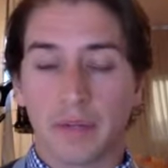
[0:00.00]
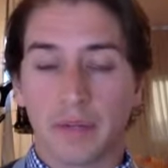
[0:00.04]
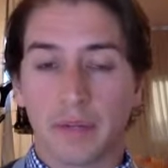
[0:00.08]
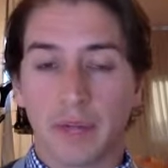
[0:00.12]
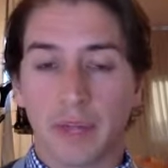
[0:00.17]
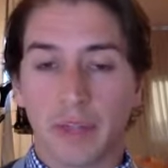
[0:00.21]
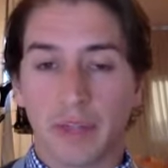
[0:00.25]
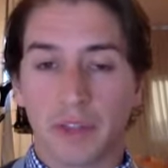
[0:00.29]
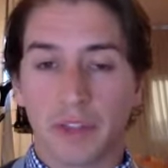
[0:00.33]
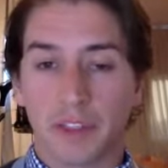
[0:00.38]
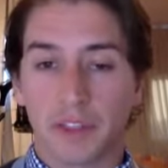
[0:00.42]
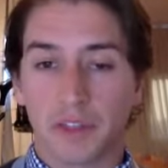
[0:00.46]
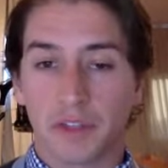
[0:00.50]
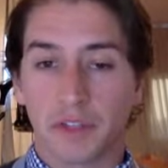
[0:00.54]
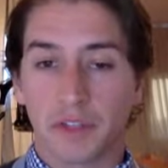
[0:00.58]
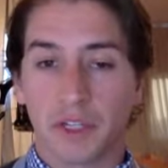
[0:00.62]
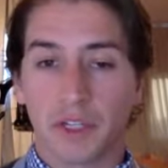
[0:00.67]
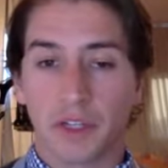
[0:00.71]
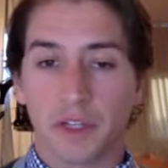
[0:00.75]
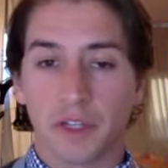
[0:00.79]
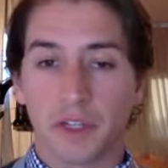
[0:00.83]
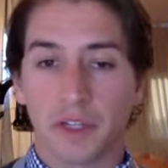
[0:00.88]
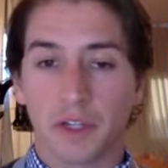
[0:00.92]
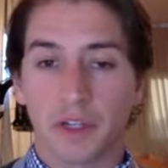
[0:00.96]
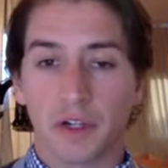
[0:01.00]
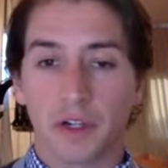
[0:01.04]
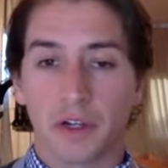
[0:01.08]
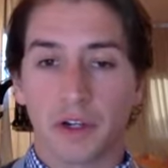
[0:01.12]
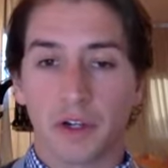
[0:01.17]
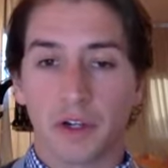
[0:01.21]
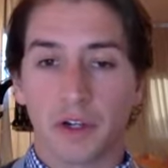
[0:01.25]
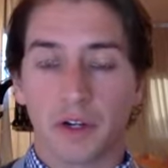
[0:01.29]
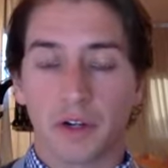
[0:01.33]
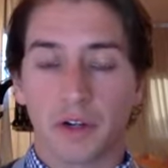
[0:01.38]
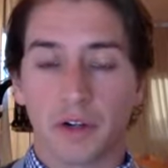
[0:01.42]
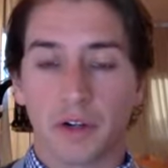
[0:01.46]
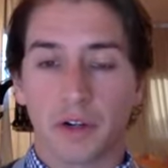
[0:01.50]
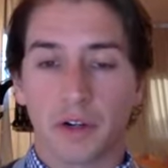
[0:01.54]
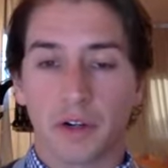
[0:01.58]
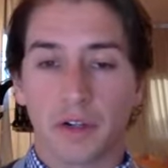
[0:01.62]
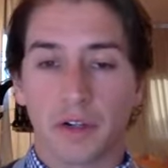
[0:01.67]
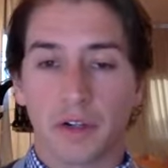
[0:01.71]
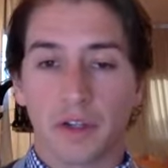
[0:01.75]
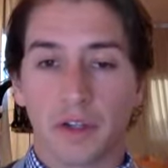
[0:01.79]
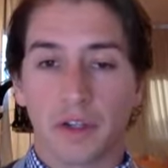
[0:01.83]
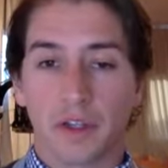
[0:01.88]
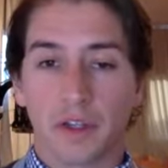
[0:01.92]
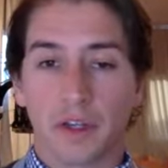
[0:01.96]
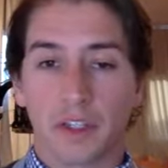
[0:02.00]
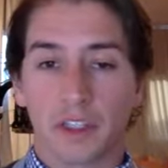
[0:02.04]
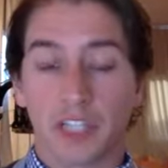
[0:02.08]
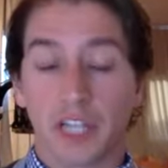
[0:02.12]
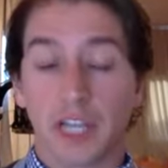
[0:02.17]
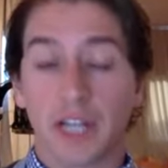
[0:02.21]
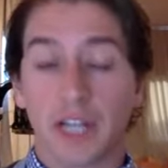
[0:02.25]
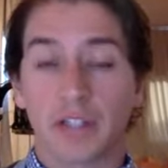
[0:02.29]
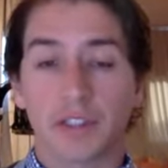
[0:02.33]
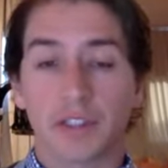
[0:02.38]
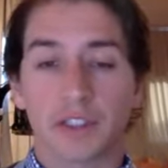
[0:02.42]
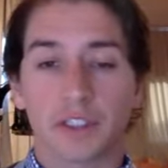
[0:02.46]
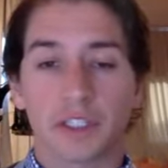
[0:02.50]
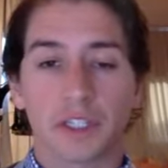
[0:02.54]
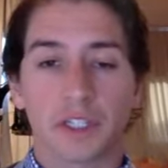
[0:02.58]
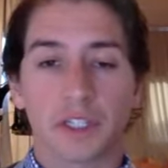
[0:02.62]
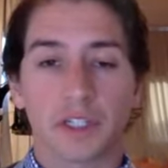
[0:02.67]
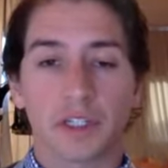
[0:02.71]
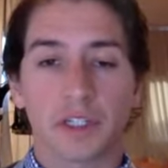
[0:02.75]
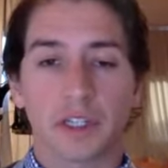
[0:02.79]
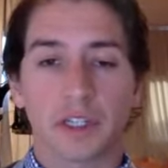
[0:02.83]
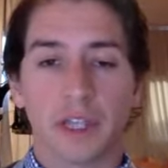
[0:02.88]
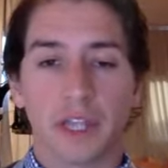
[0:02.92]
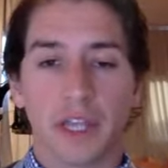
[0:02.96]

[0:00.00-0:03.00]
methods of healing are uh, challenging,